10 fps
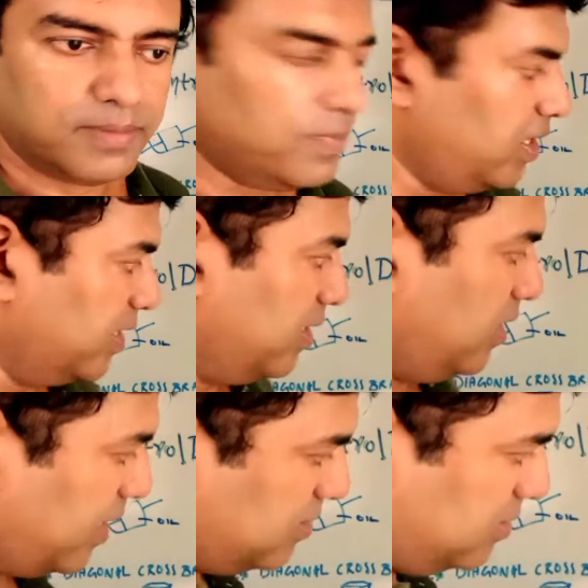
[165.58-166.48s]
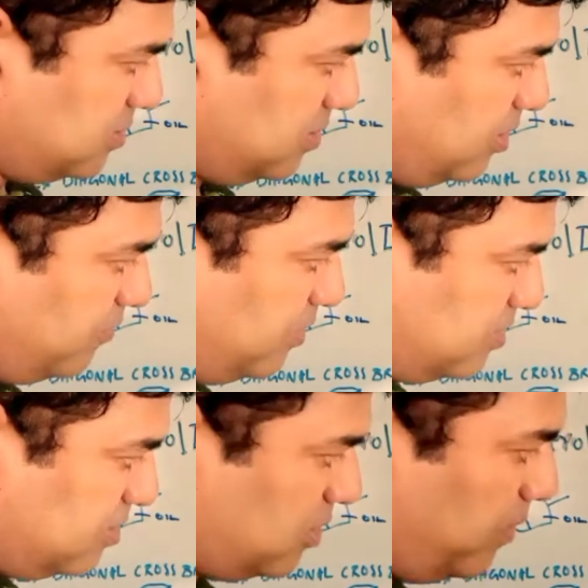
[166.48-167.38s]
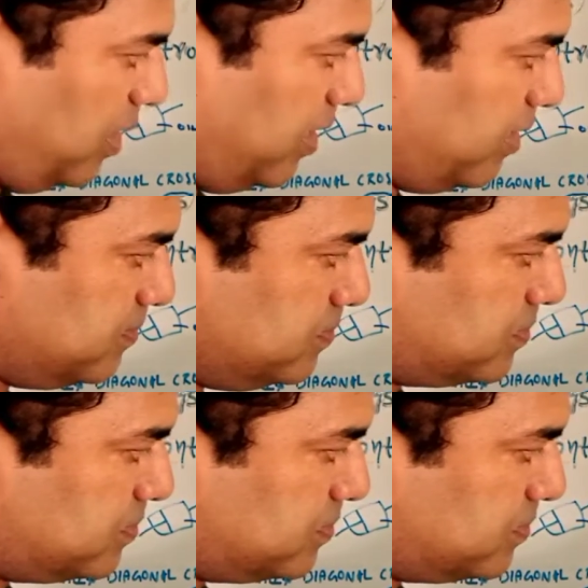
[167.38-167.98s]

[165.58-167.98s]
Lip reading: building like this, if this is the building